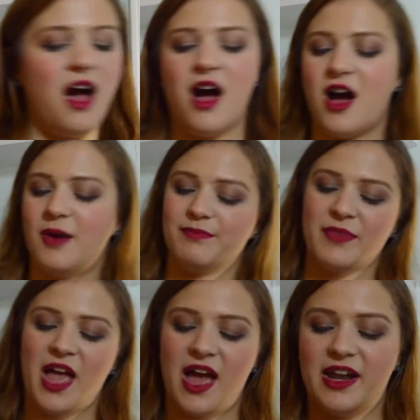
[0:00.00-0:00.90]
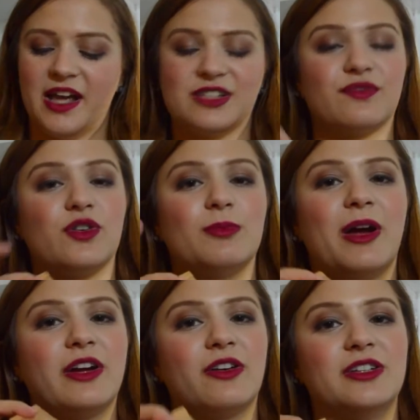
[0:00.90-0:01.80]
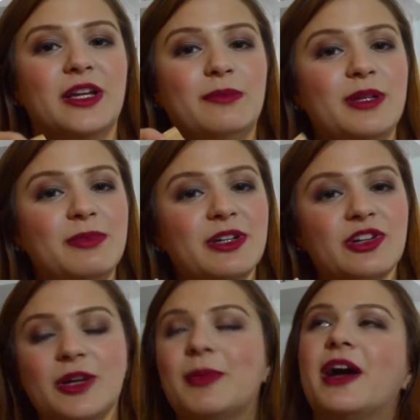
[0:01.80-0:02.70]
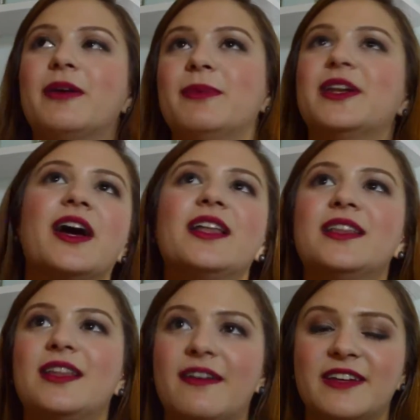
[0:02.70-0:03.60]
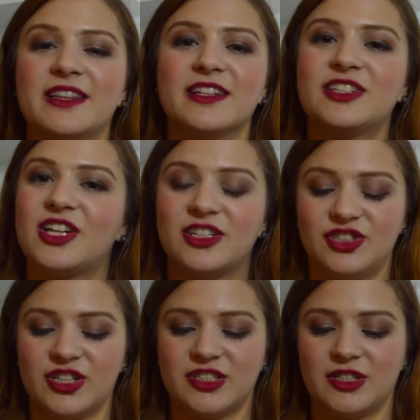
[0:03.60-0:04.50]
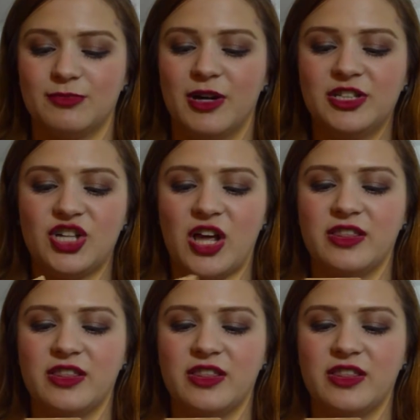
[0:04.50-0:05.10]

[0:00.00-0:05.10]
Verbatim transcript: Um, and as for my Garnier BB cream, I've been loving this just as much.